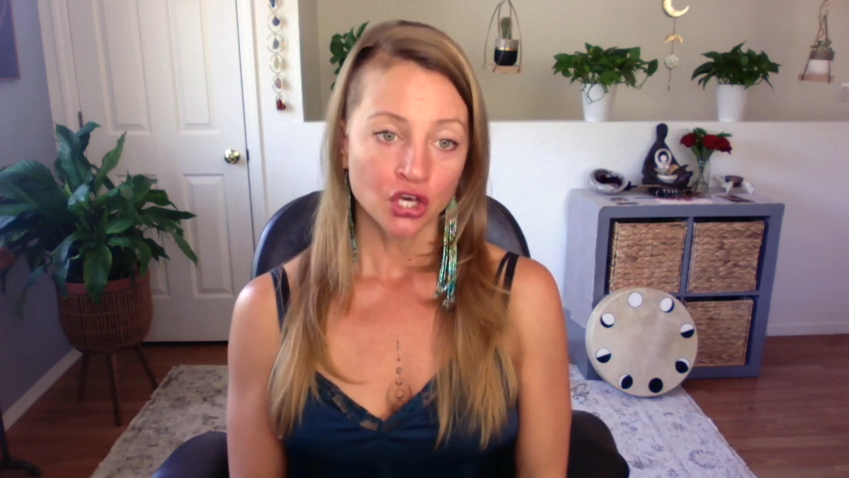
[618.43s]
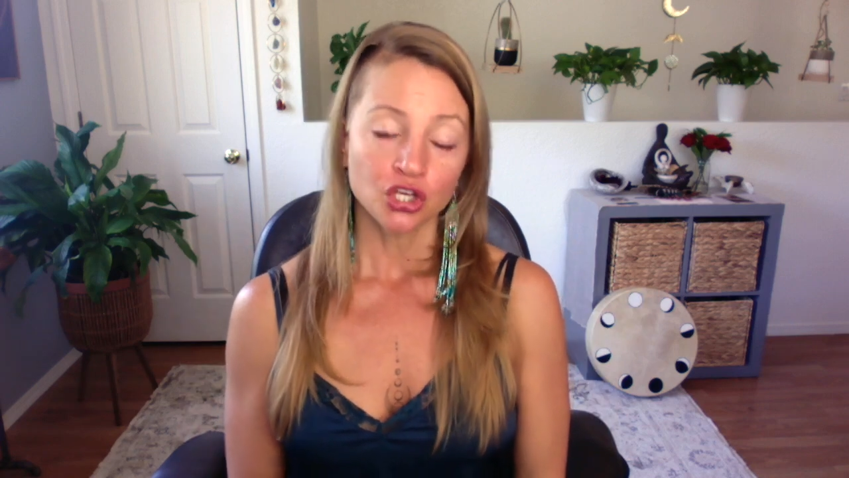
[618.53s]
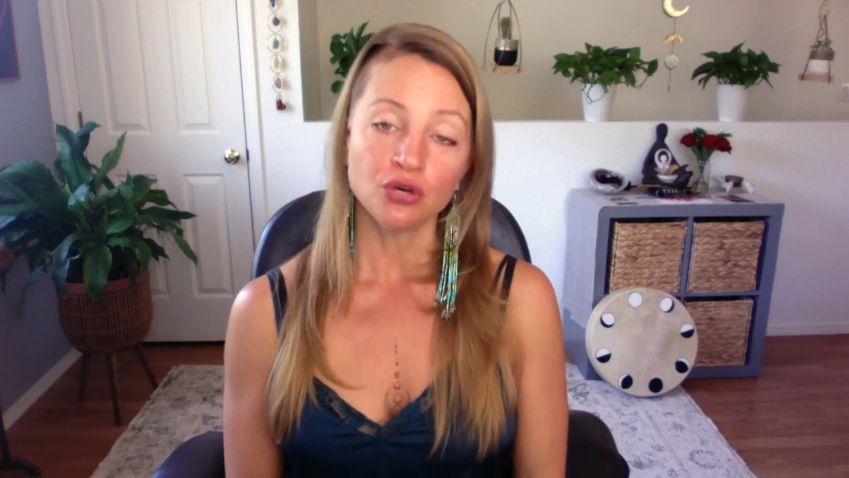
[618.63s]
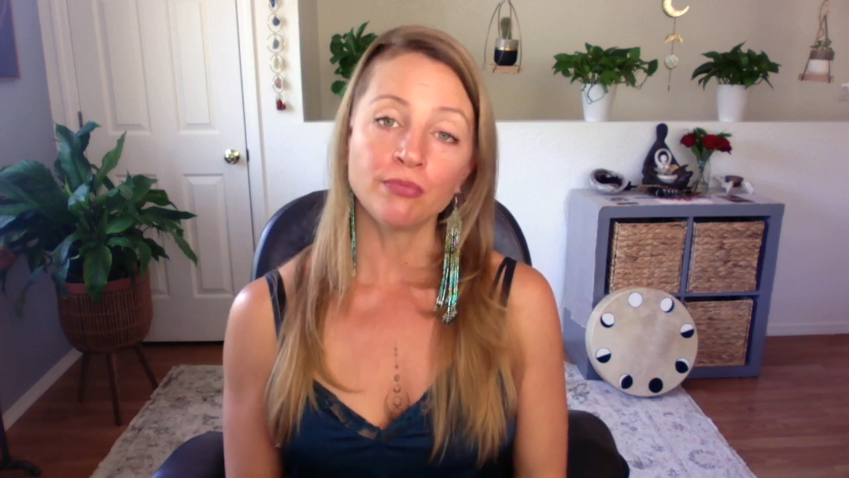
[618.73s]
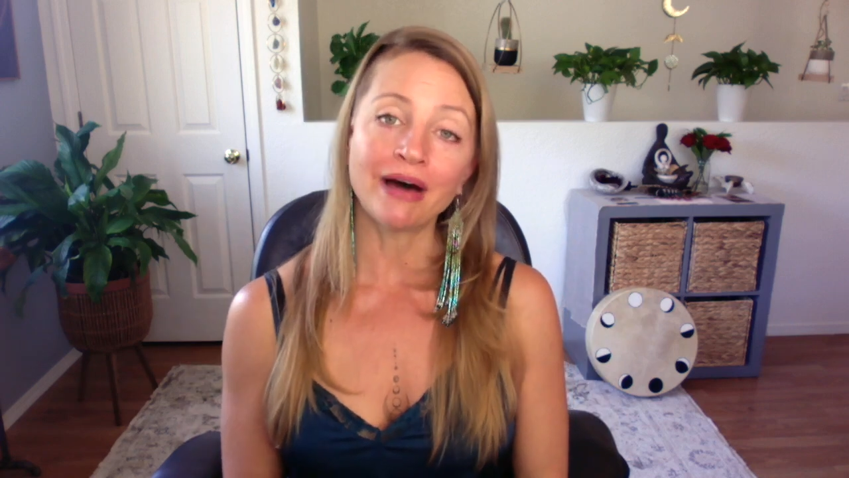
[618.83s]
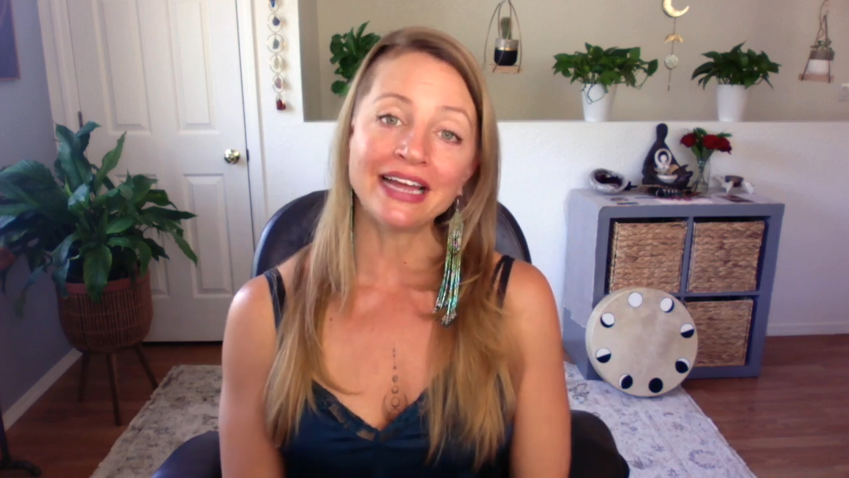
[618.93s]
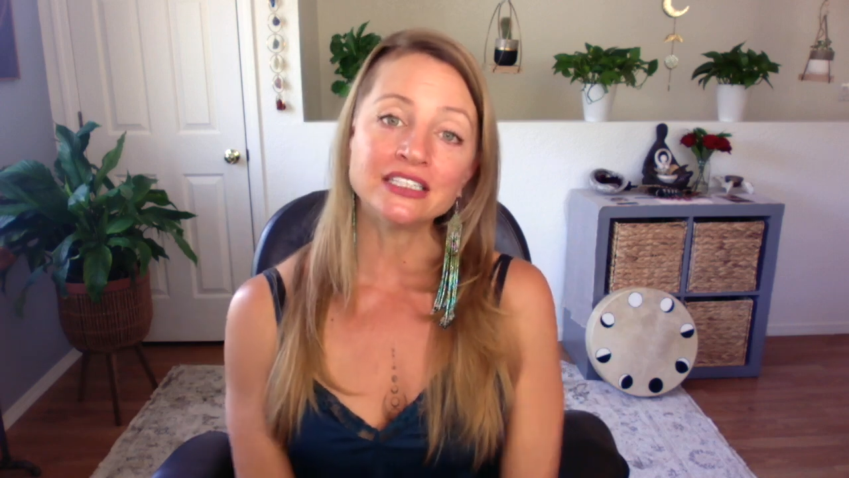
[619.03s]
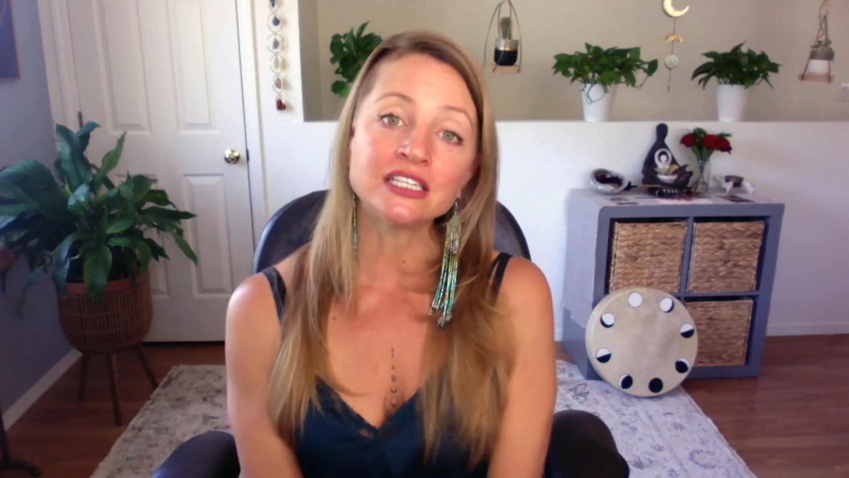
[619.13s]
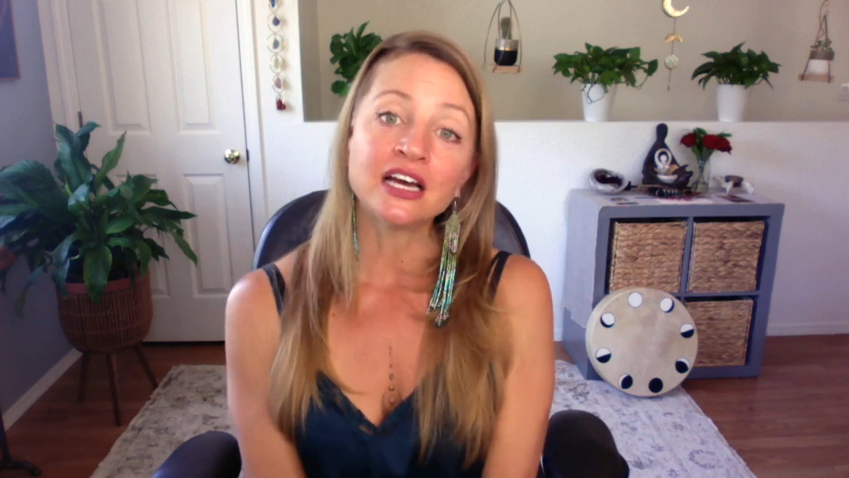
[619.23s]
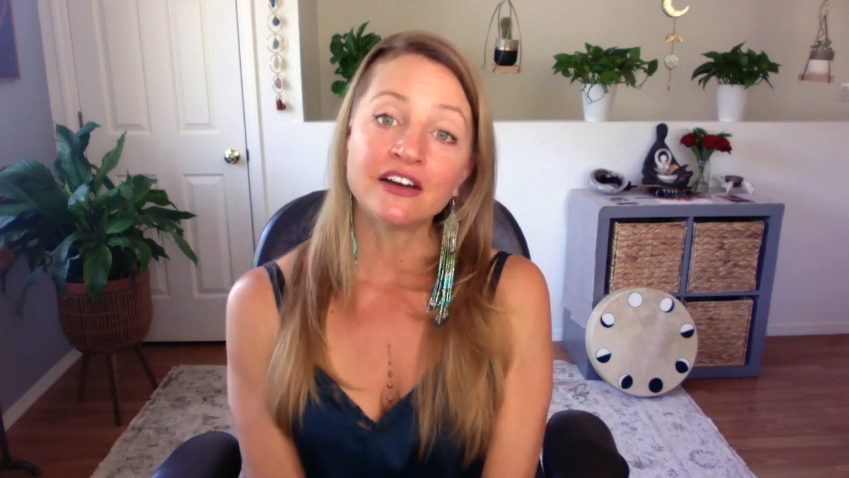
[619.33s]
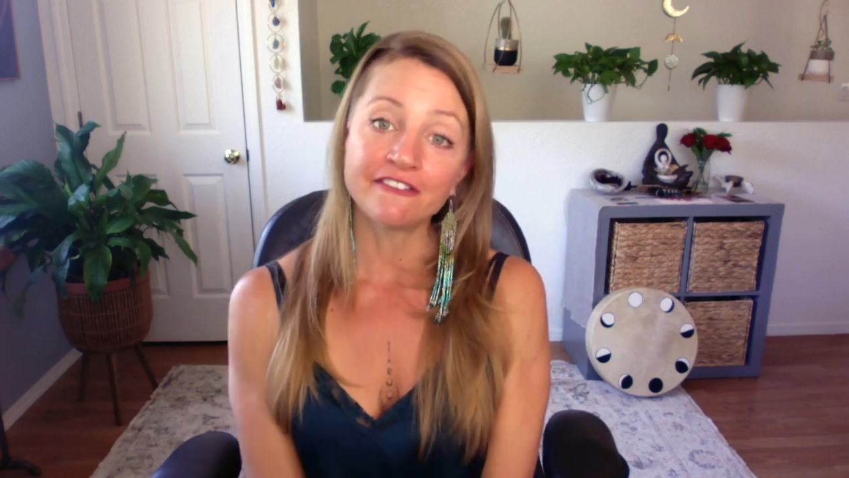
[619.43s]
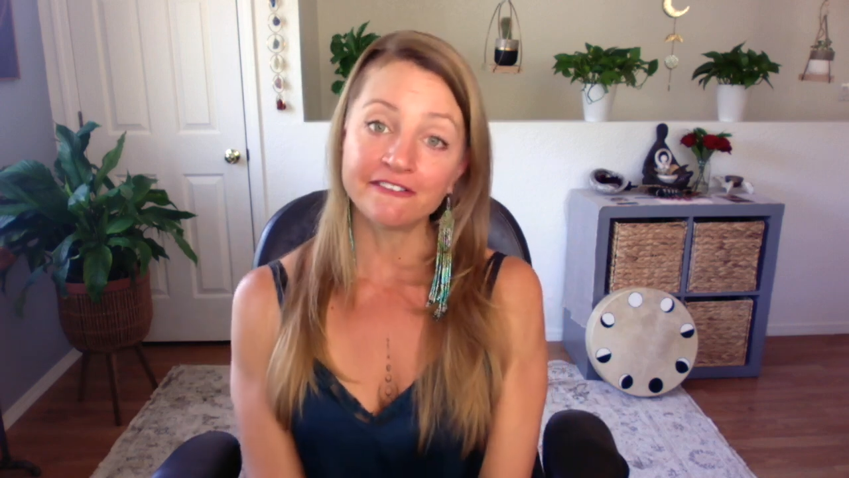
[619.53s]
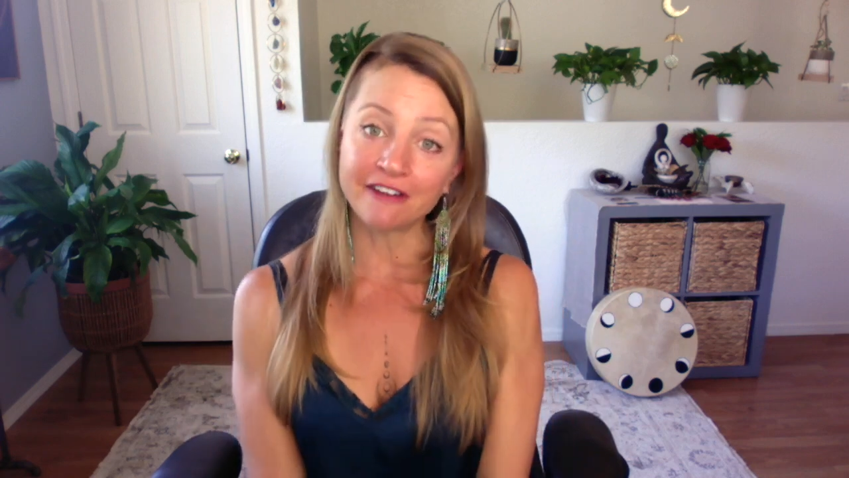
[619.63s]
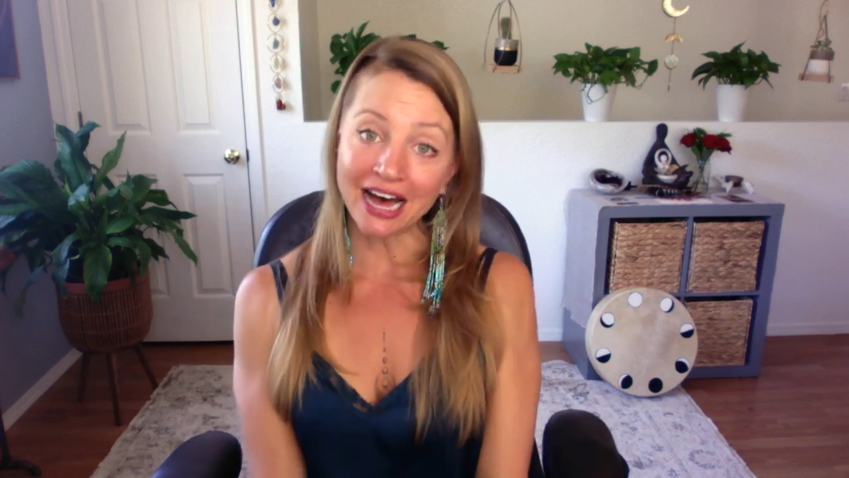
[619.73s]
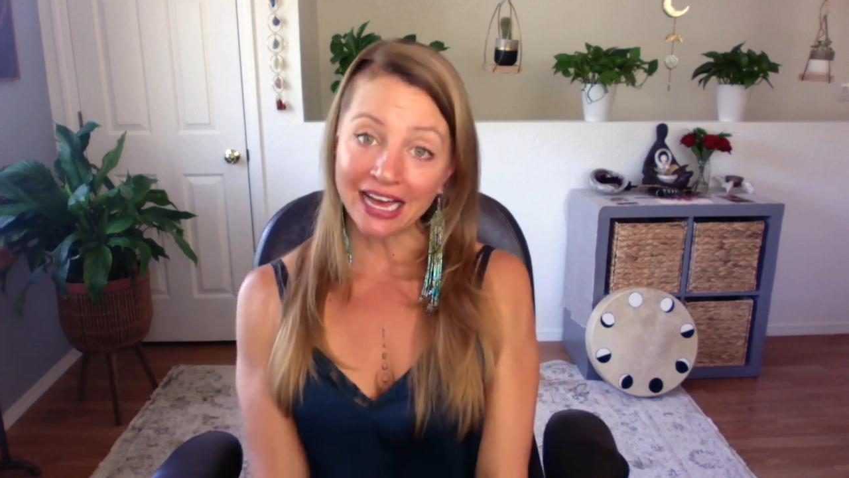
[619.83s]
you might
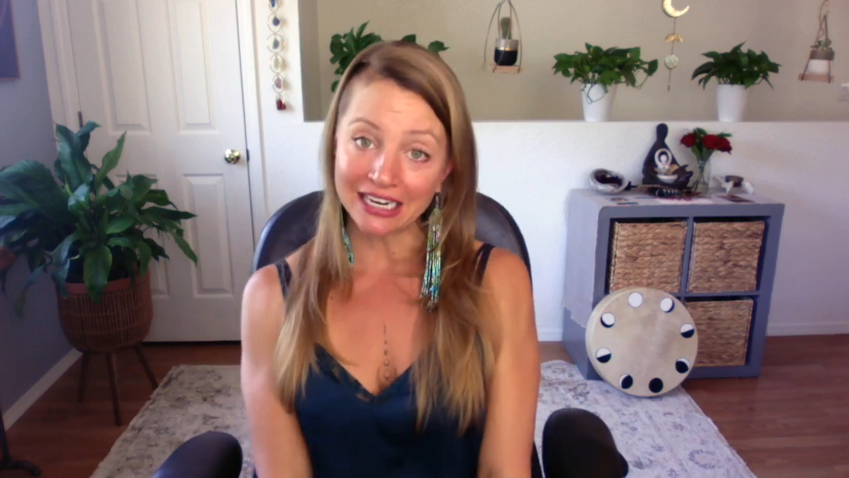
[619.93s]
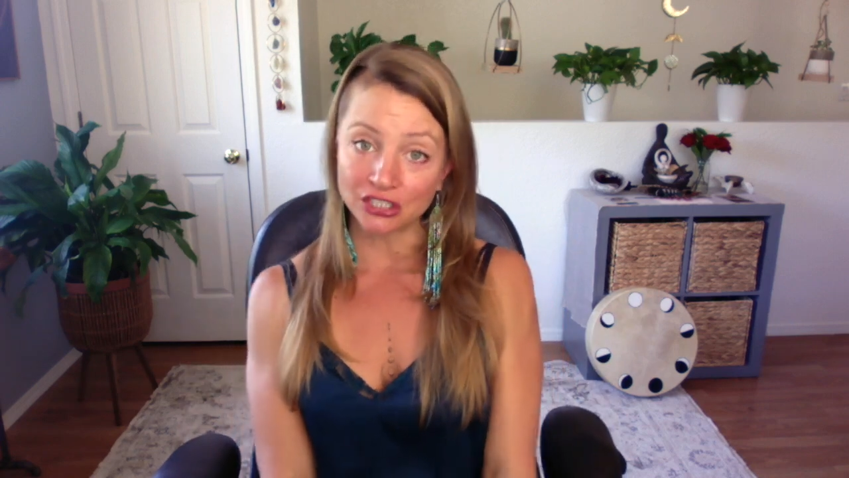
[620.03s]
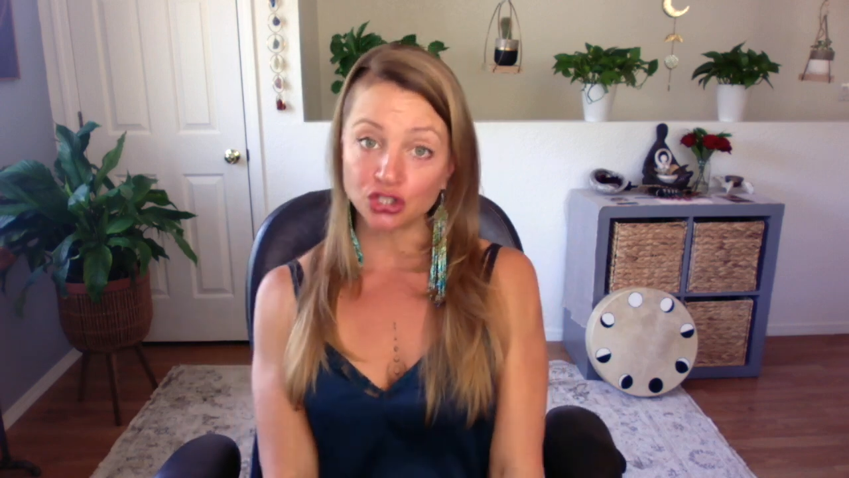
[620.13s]
find